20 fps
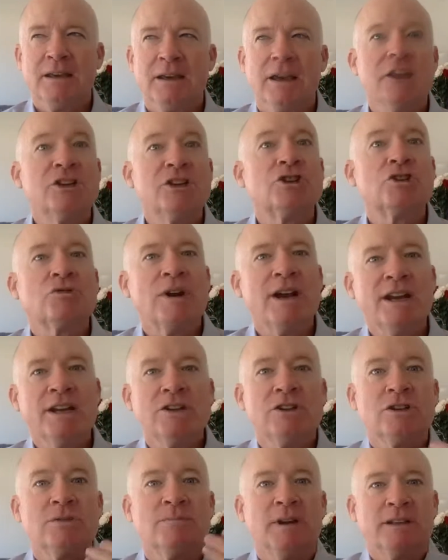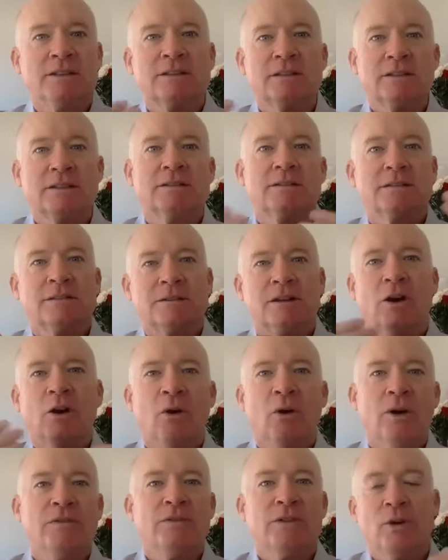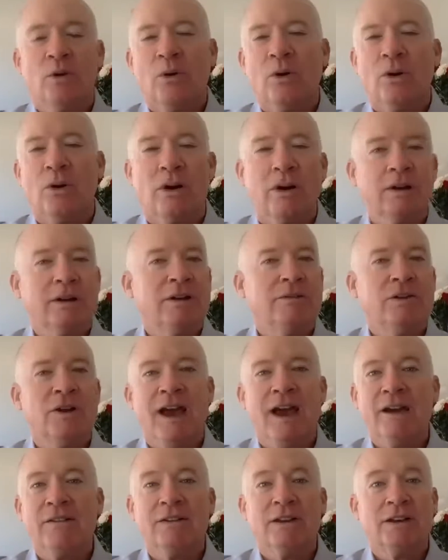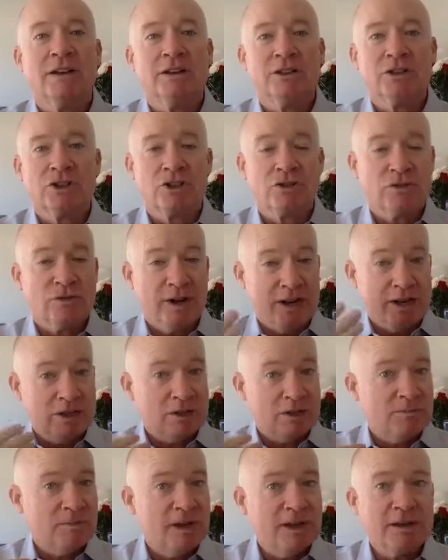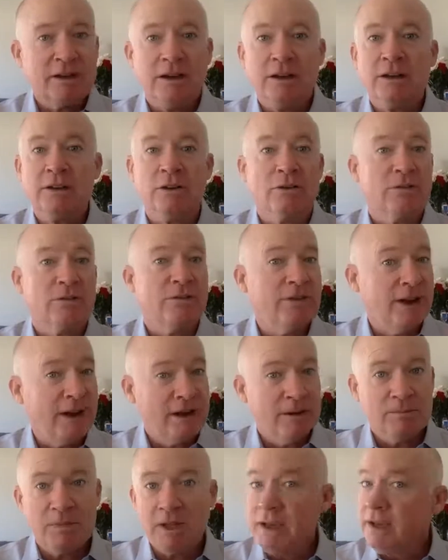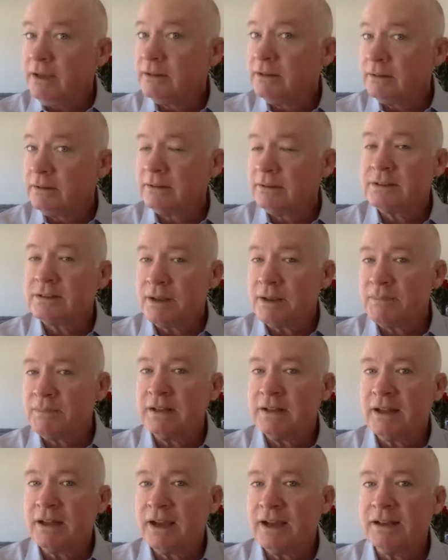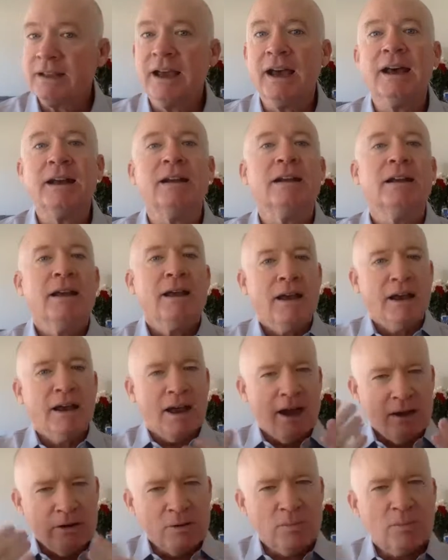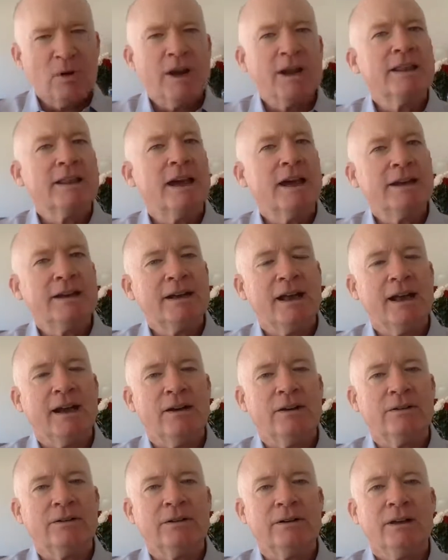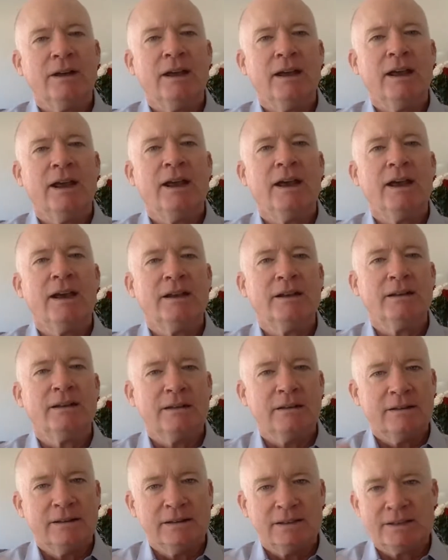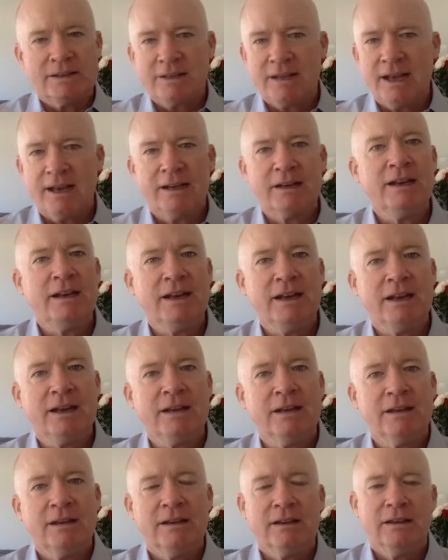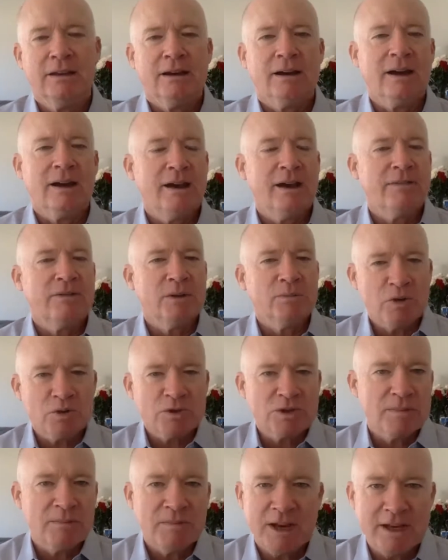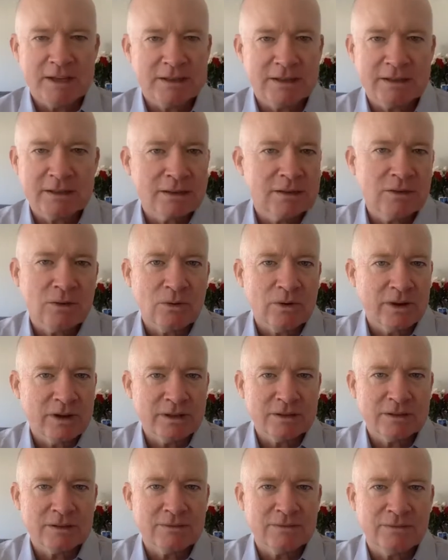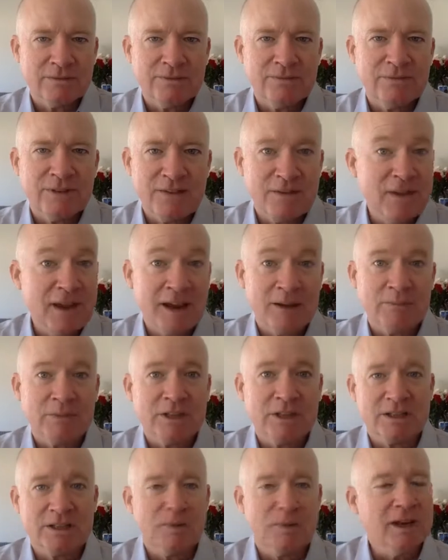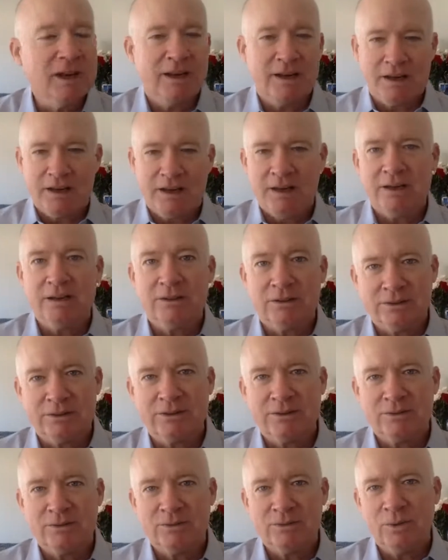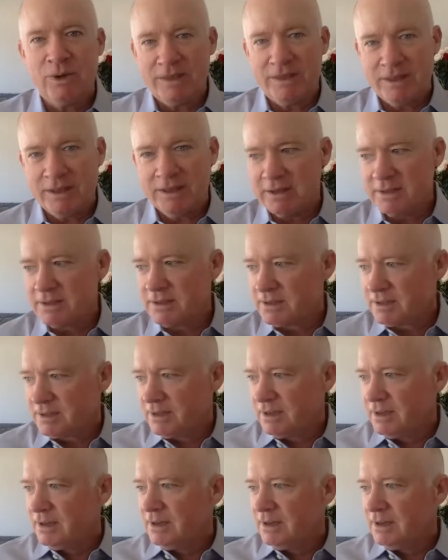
estrangements. So if you have an estrangement in your family or something like that, how to break that down. And this technique, I have the most amazing stories of the families being healed with this